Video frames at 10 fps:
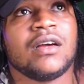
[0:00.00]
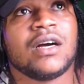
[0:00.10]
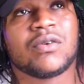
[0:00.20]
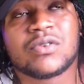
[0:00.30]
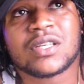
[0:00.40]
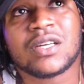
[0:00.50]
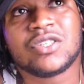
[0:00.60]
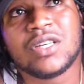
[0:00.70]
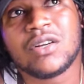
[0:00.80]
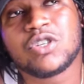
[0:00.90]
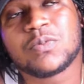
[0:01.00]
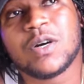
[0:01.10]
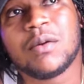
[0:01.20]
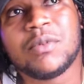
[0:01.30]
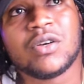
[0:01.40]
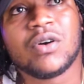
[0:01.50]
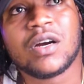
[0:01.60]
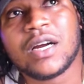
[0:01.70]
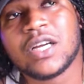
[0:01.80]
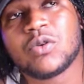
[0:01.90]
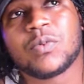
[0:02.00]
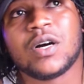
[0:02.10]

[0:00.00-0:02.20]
I was a jail which for me go right up a